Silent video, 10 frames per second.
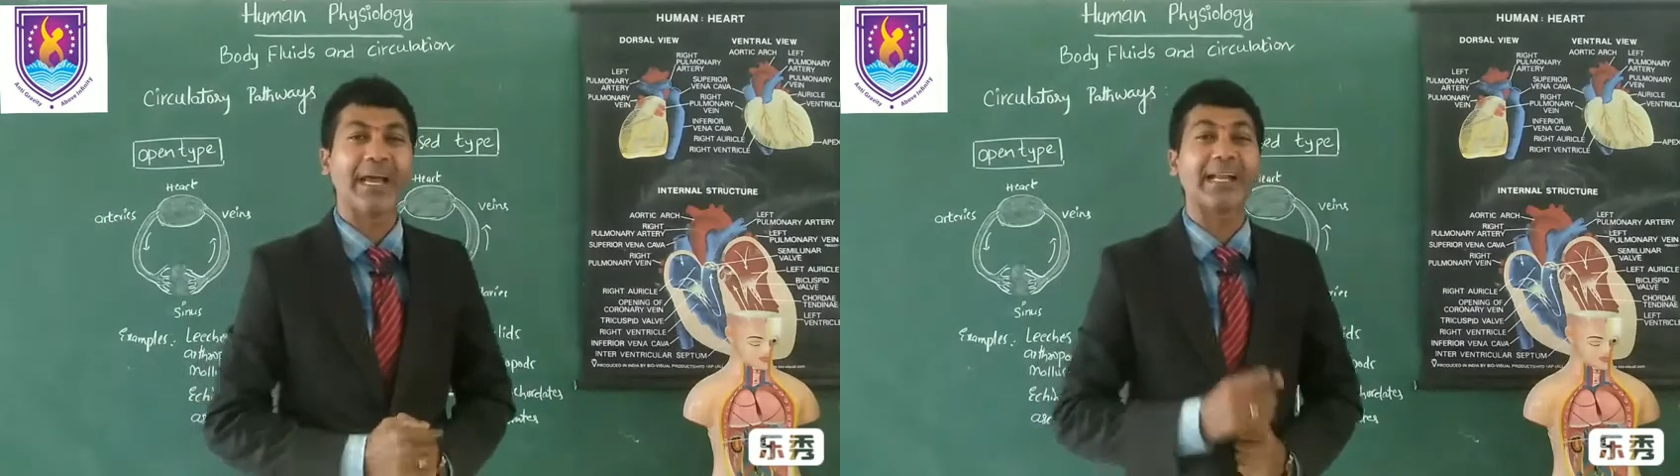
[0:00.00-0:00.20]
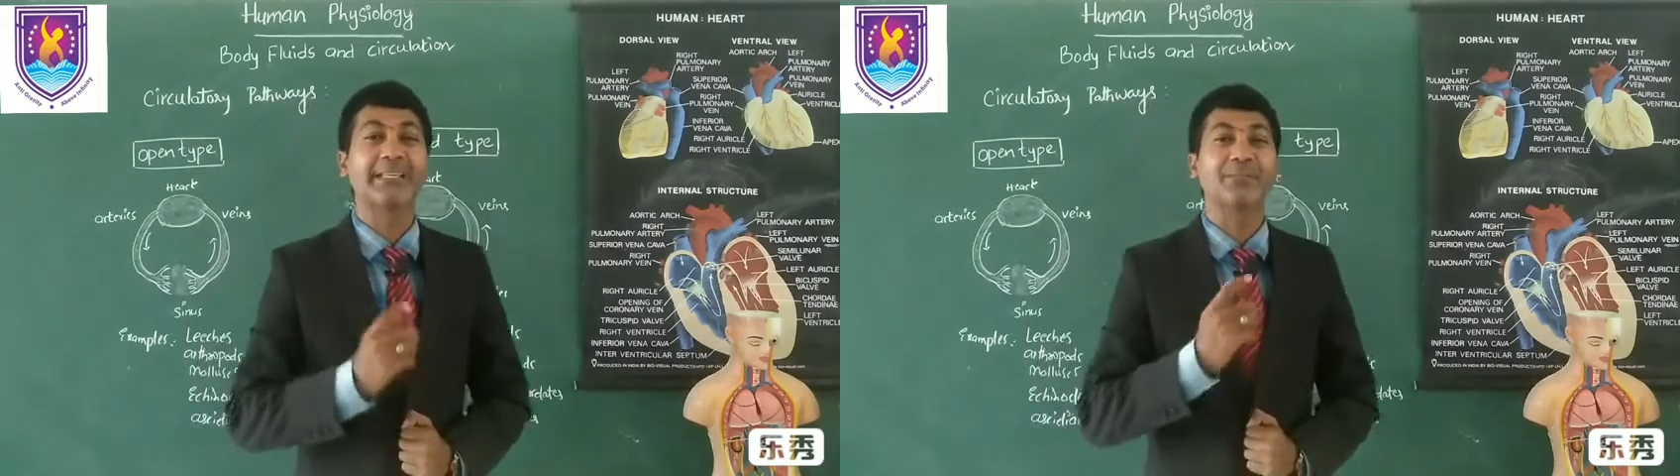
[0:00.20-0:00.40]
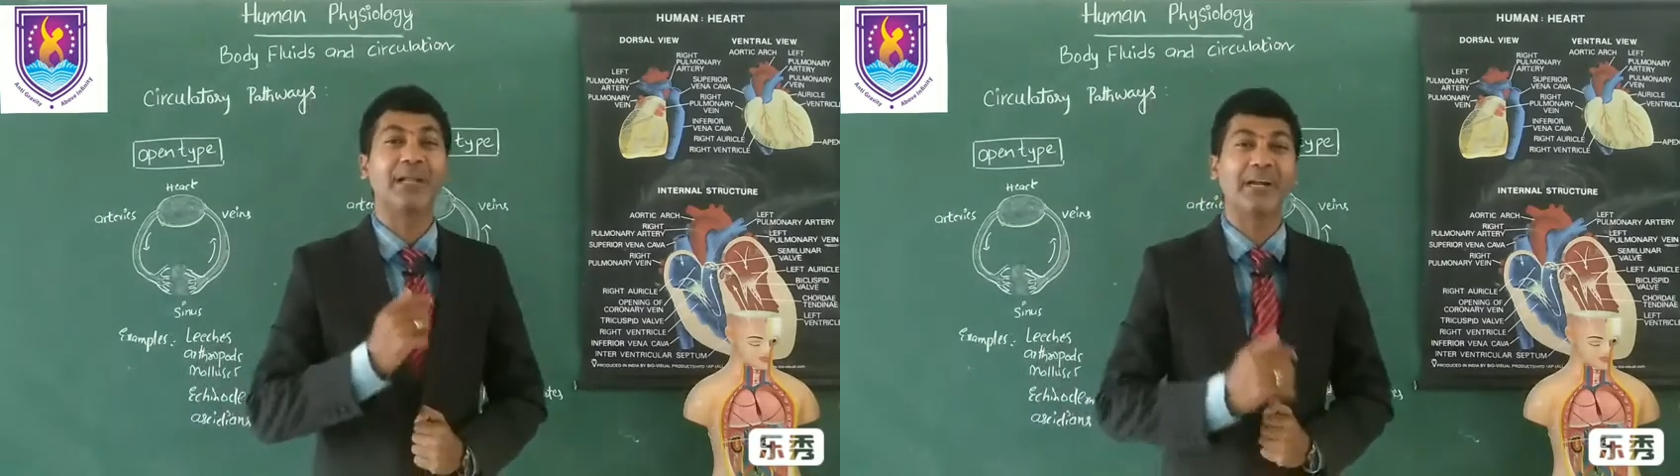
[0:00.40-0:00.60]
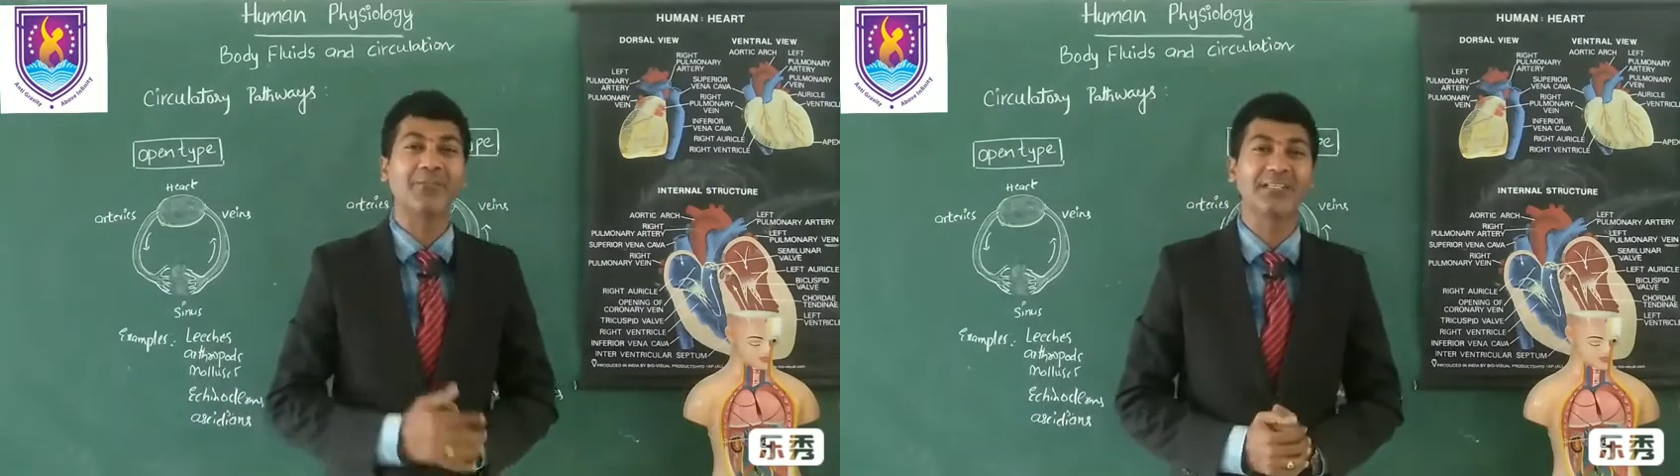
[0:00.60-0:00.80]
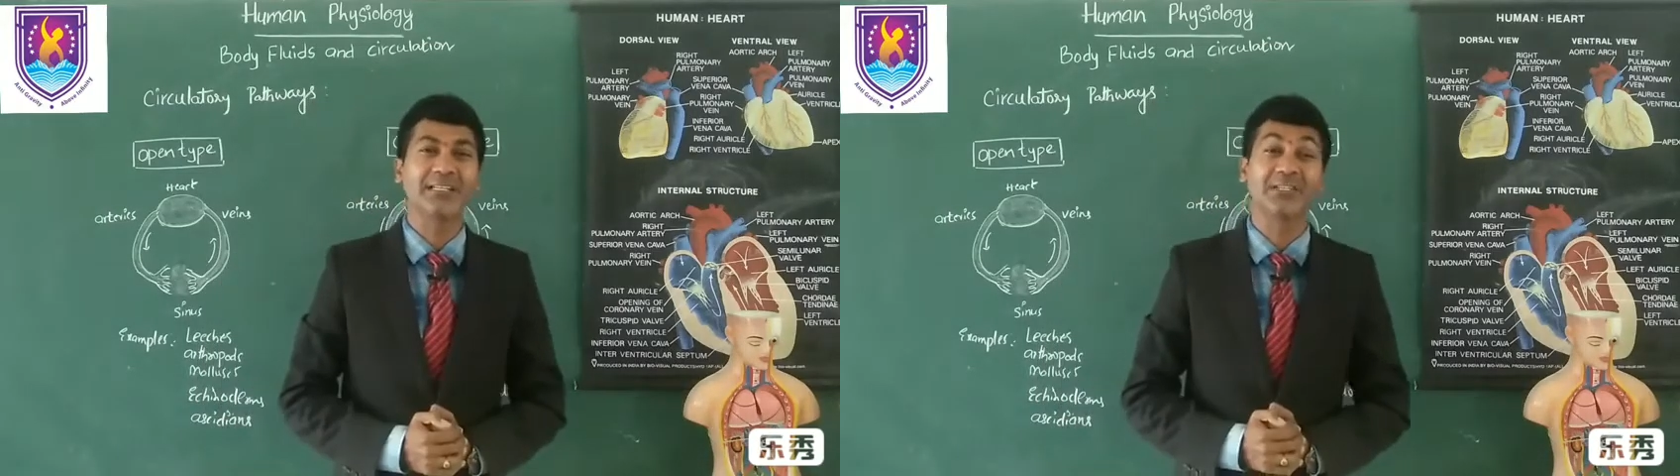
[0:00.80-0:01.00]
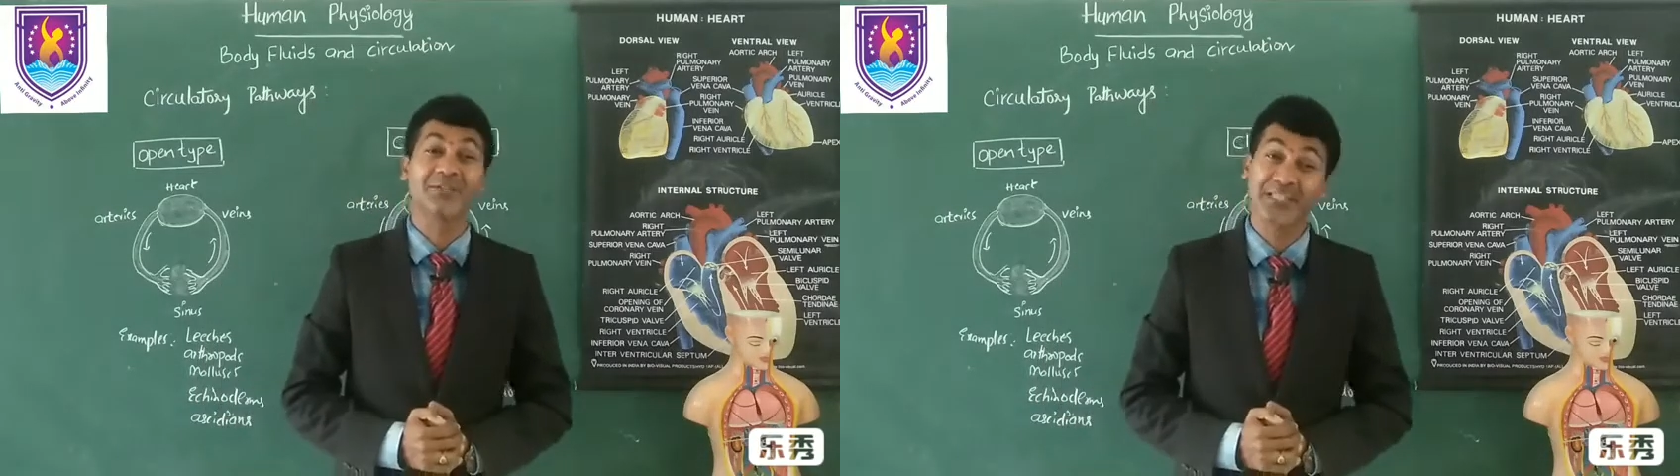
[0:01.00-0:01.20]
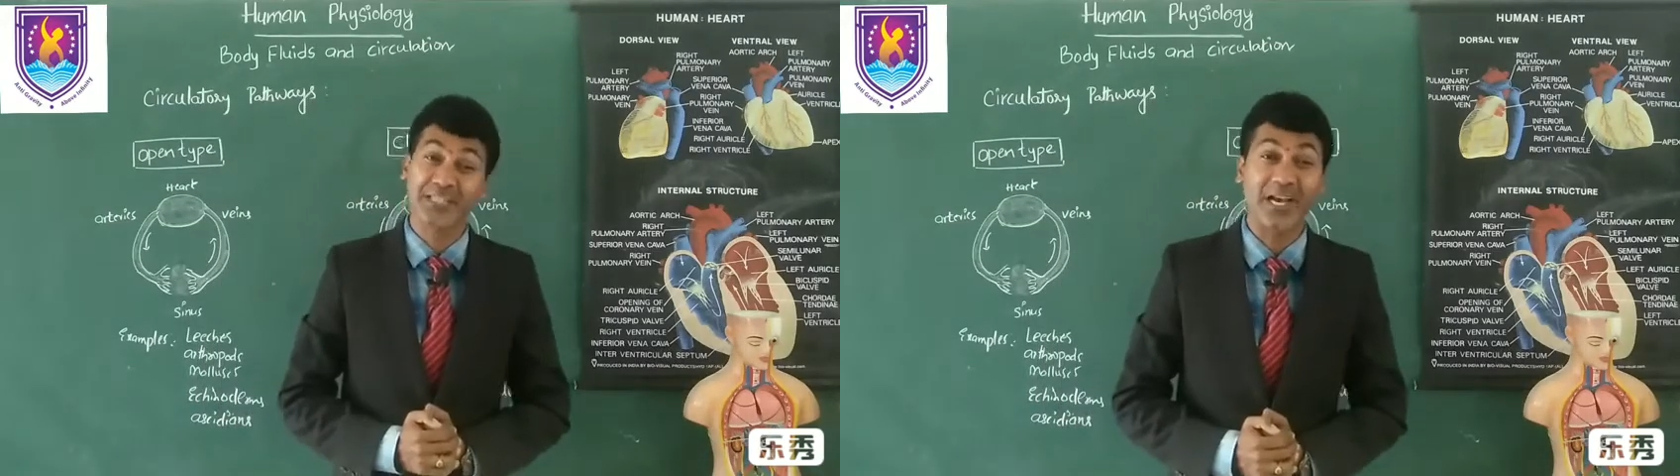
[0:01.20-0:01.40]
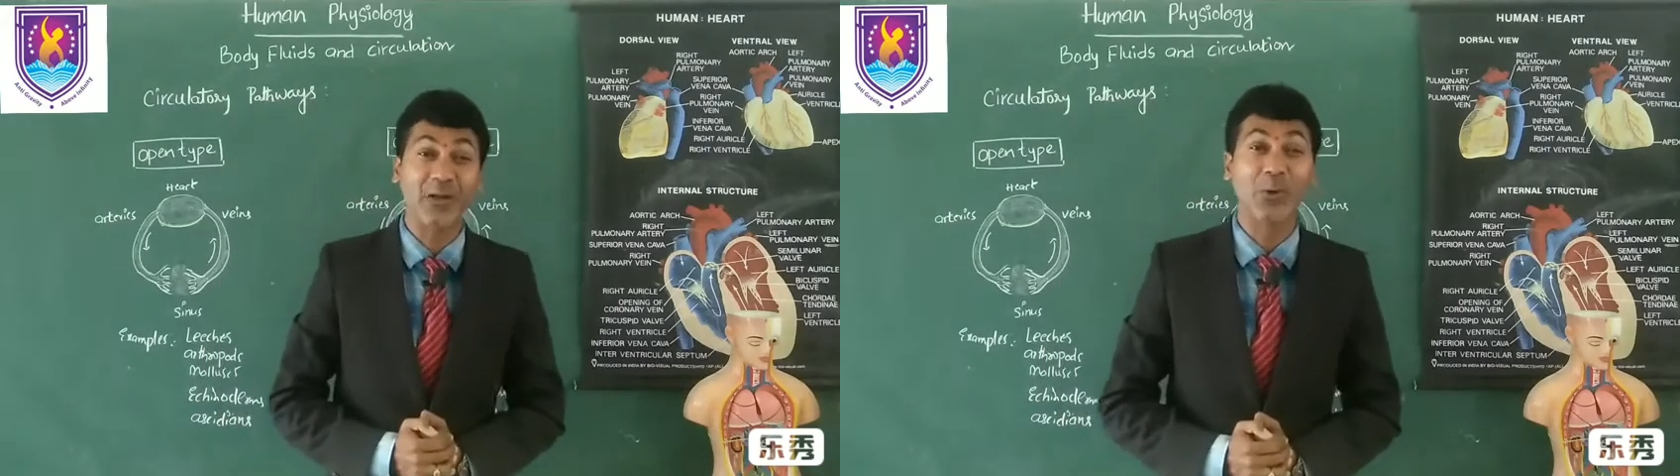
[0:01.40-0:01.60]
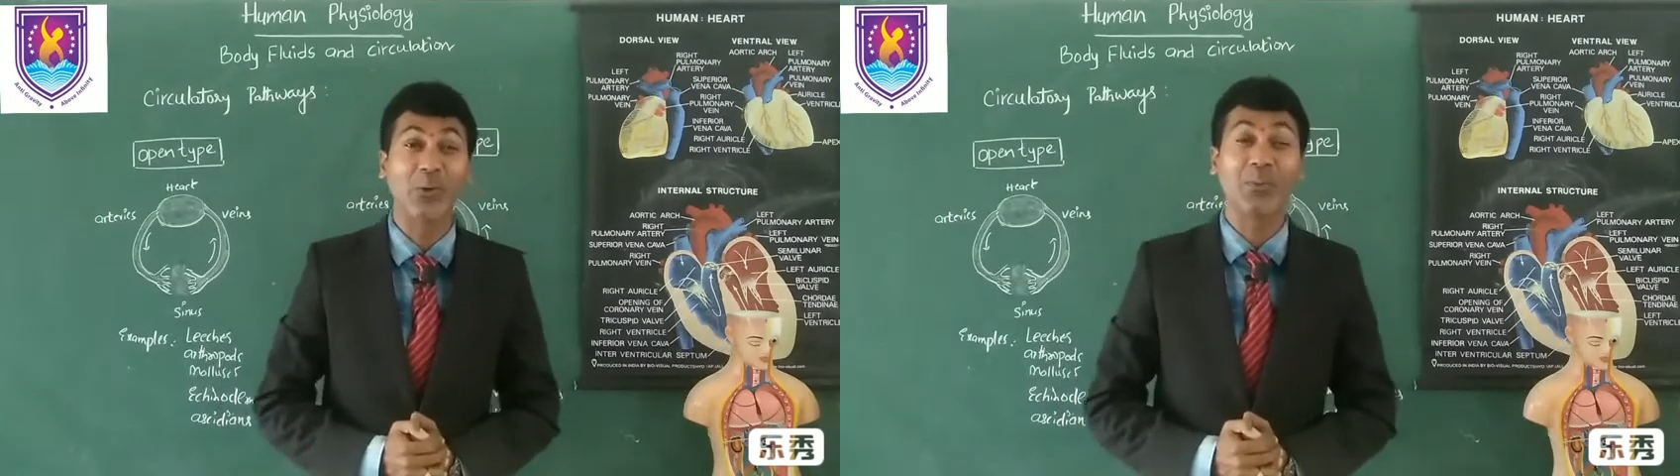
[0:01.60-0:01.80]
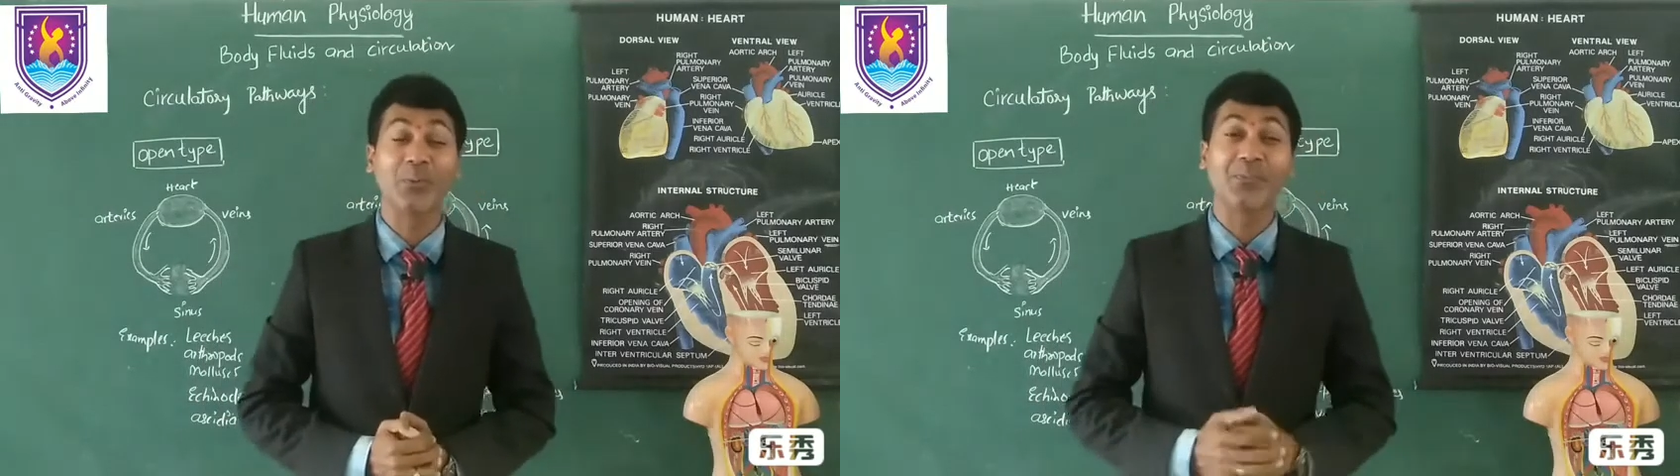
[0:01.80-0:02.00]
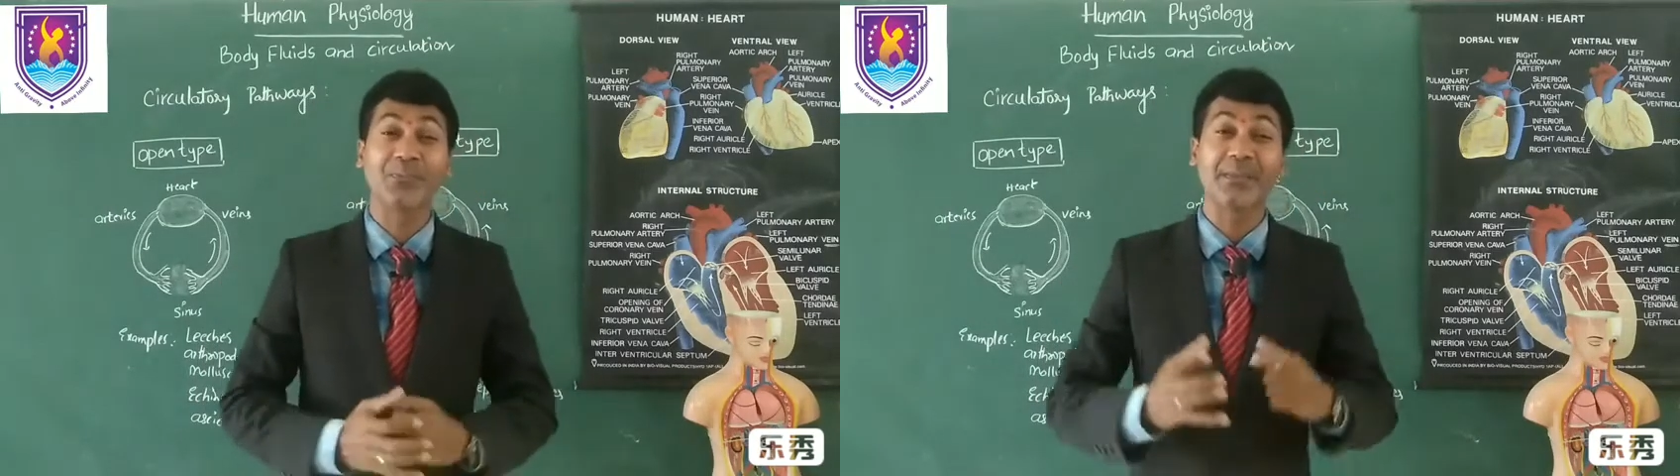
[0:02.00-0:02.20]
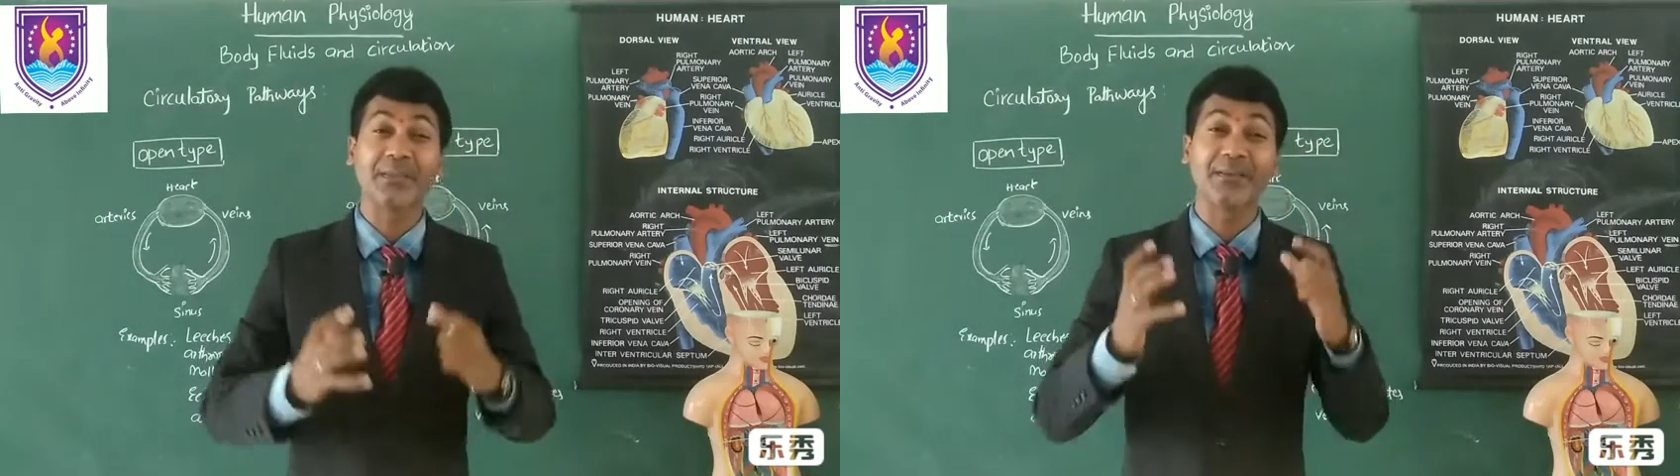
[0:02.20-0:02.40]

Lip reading: and the blood vessels which allow